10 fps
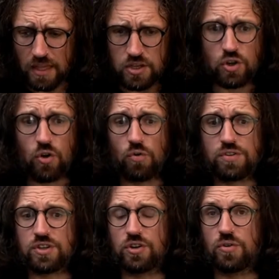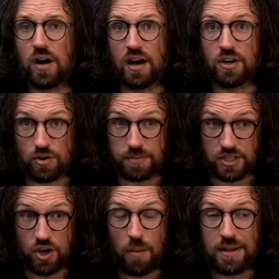You can also drop us
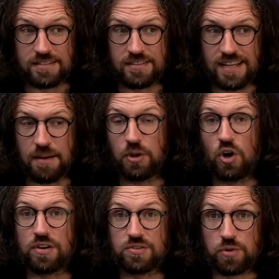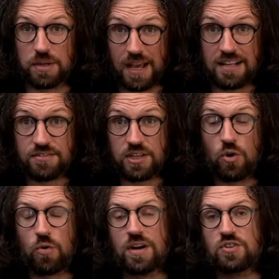a comment down below because we're going to be answering
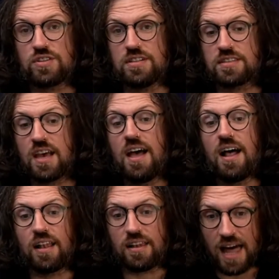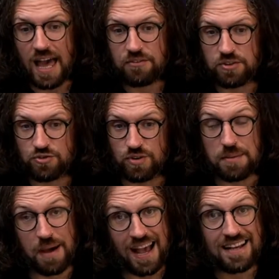your questions live on
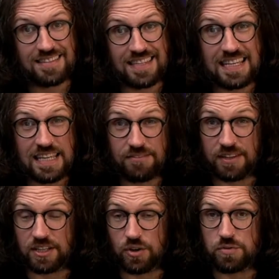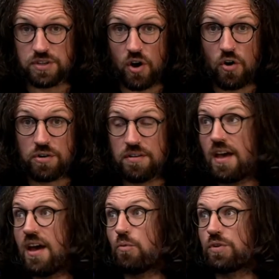stream as the evening goes on.
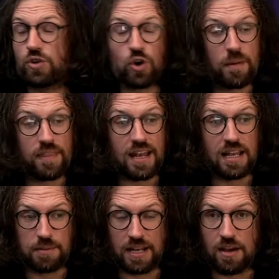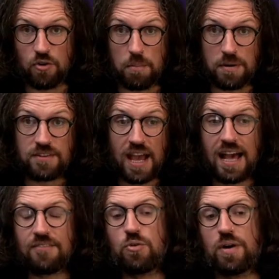We'll talk about that a little bit later on, but if you
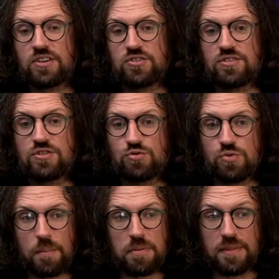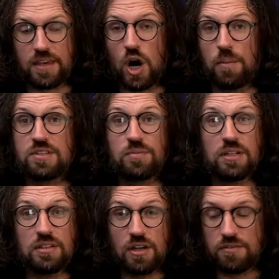have questions, drop them in the comments.
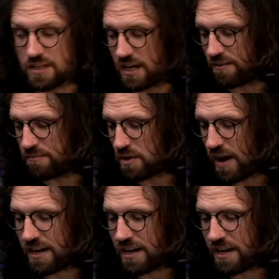We'd love to hear from you.